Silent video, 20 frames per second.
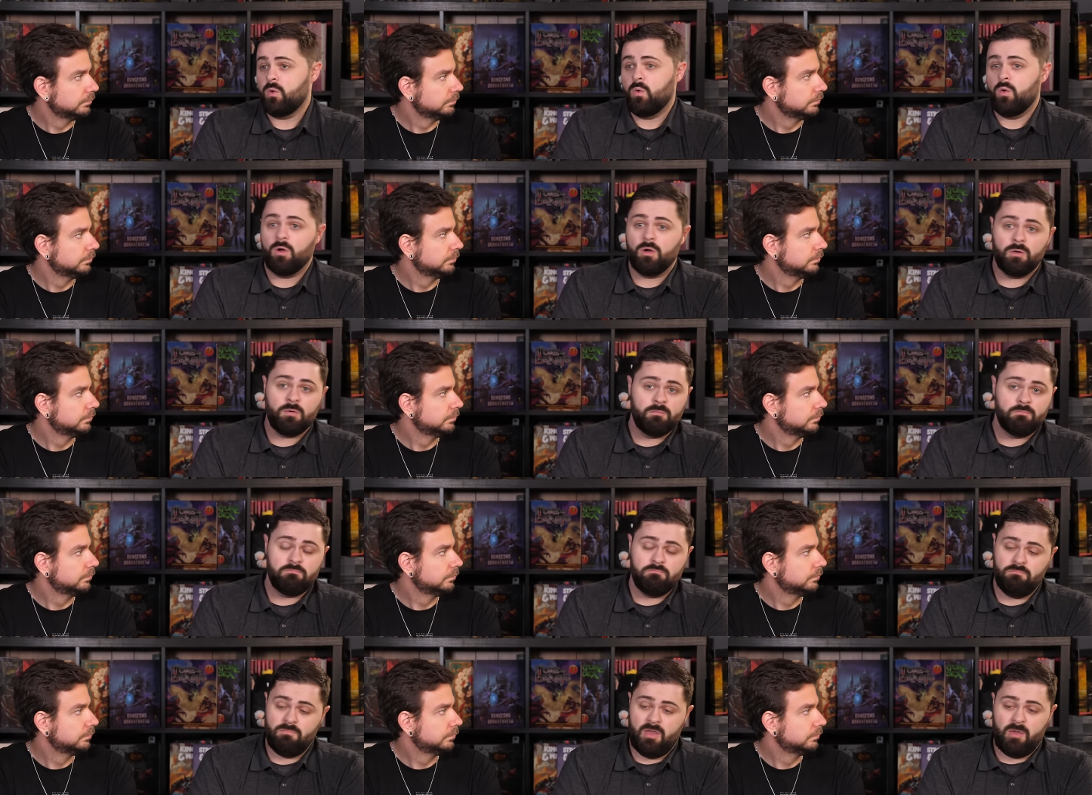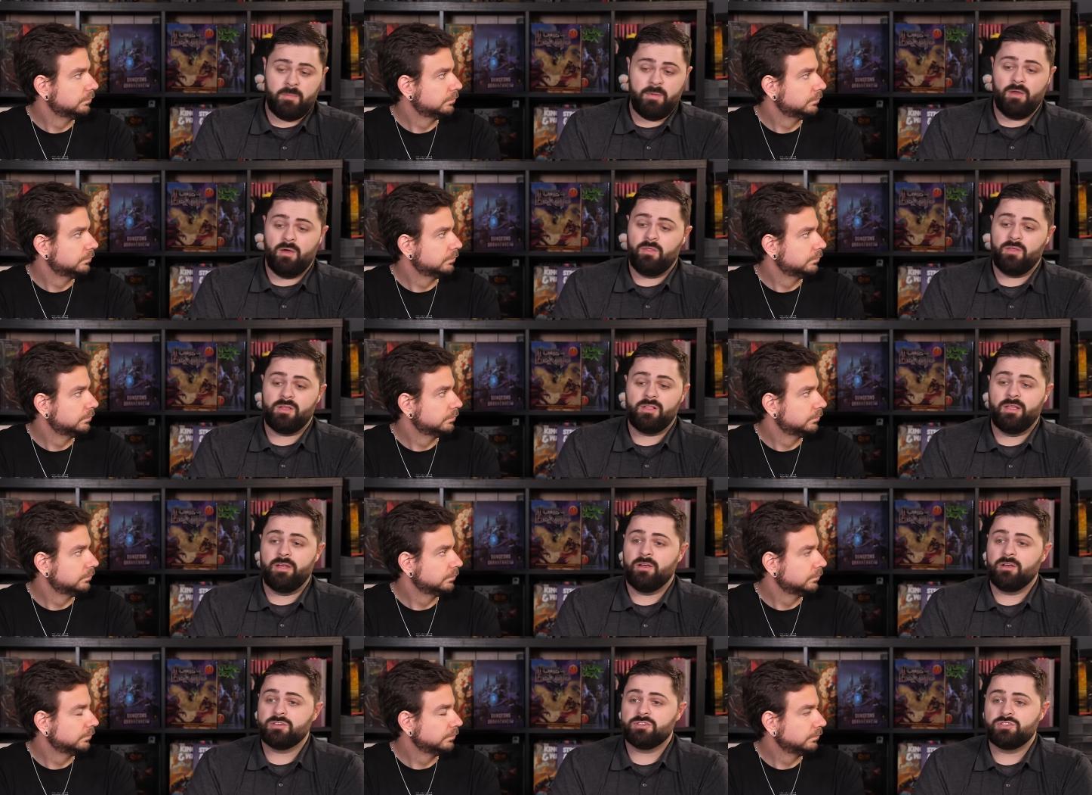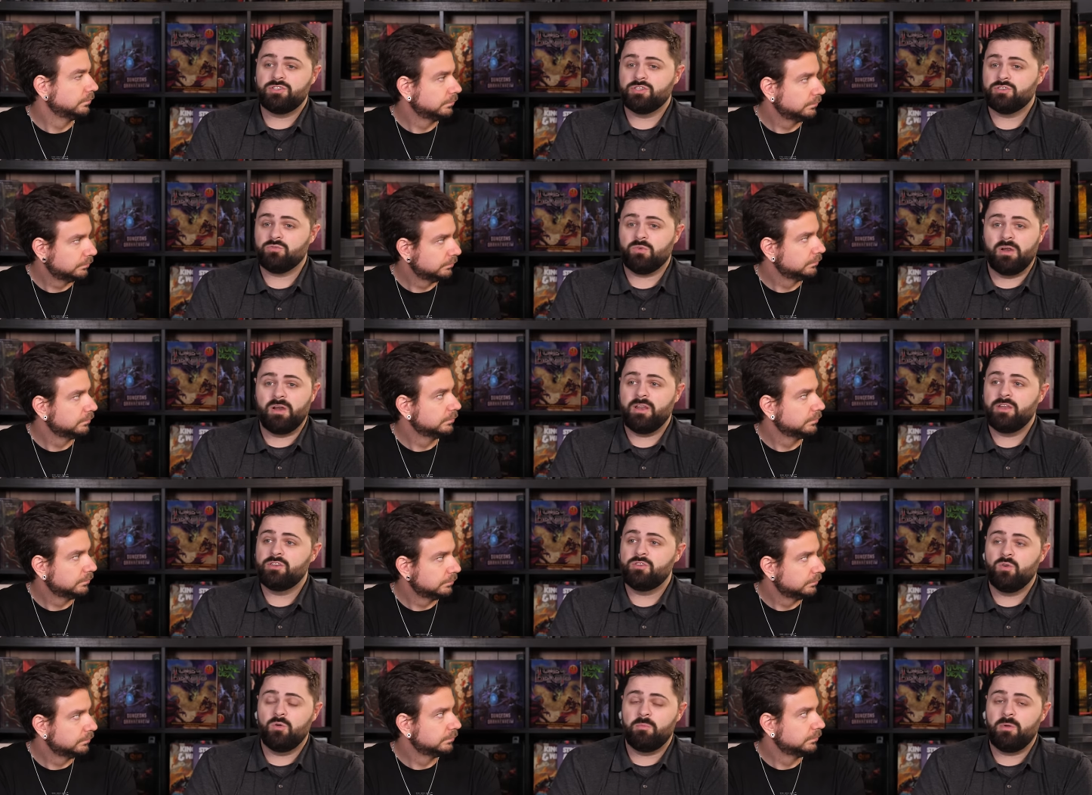Speaker 1: Or maybe all the clerics just run
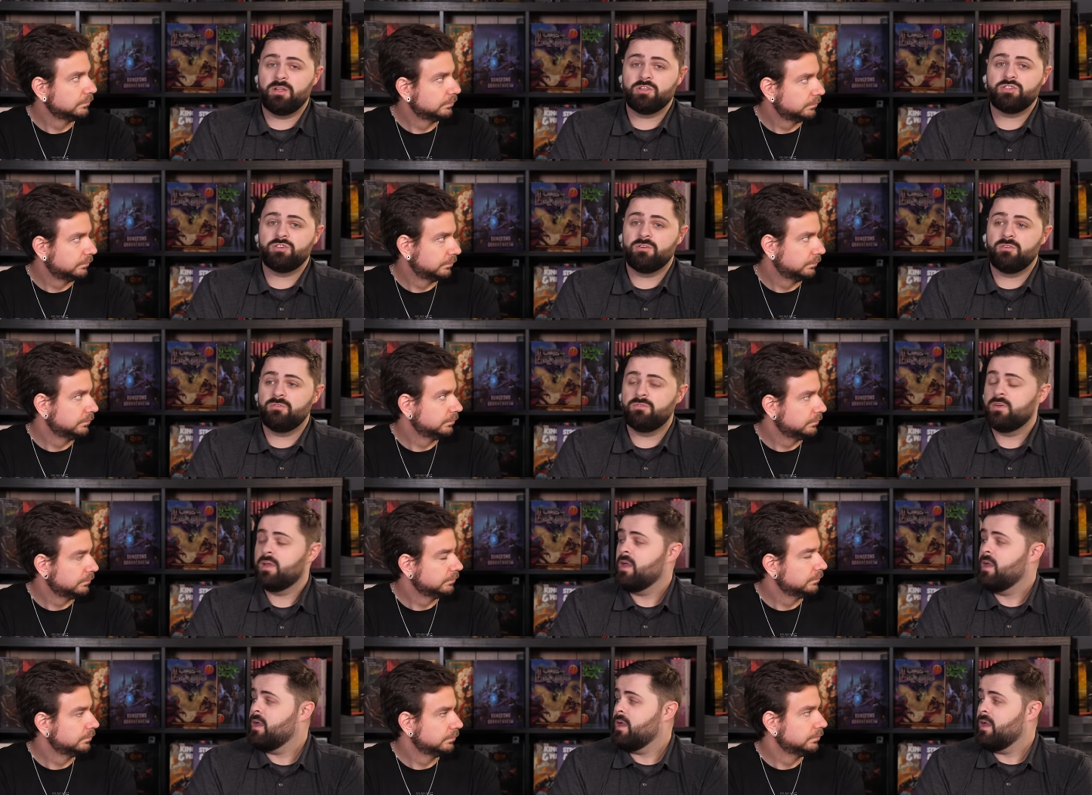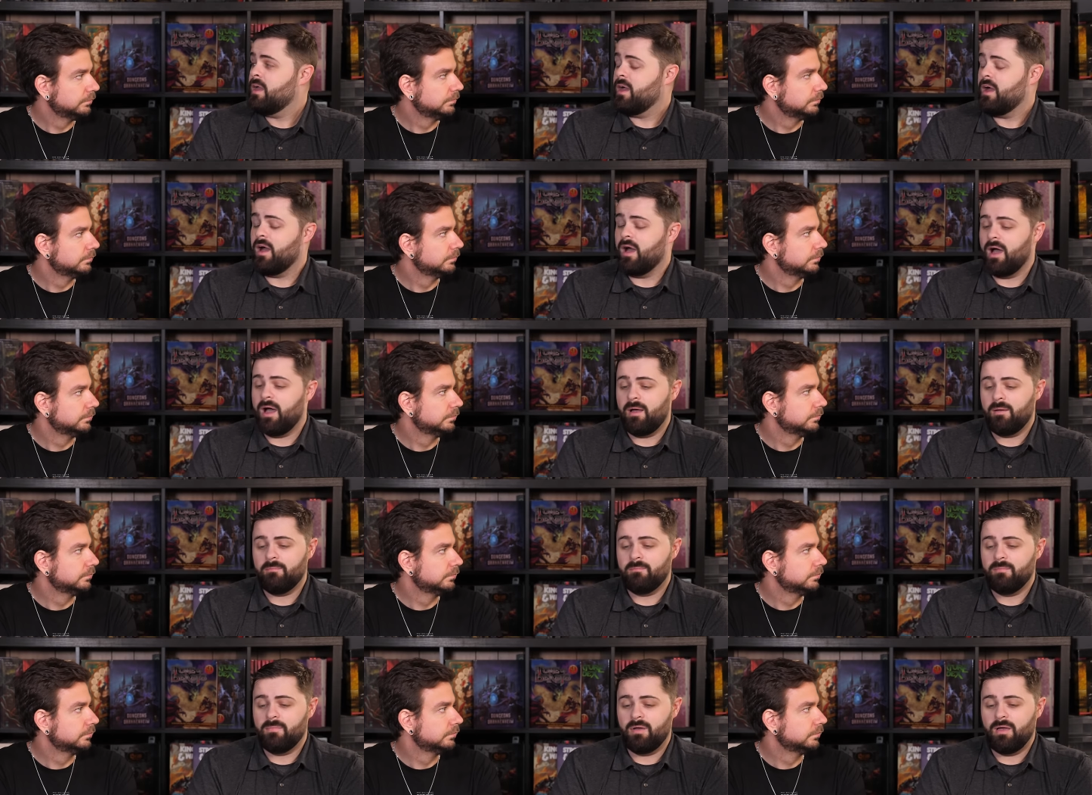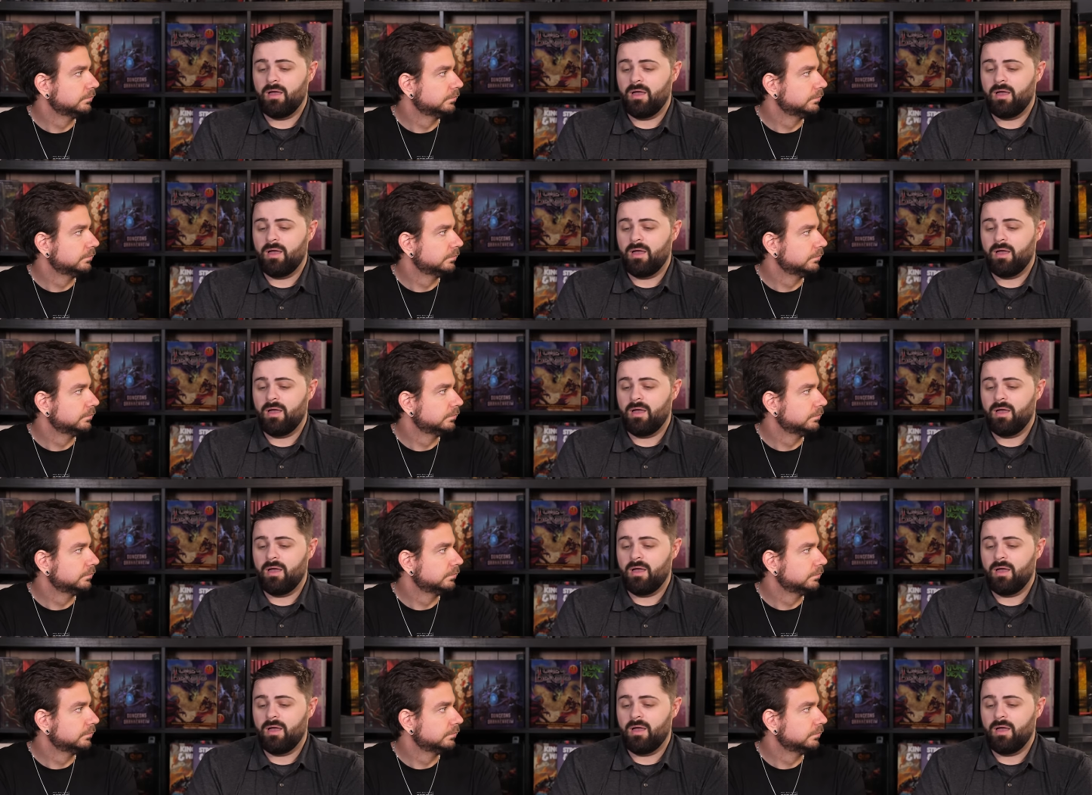into a bunch of um,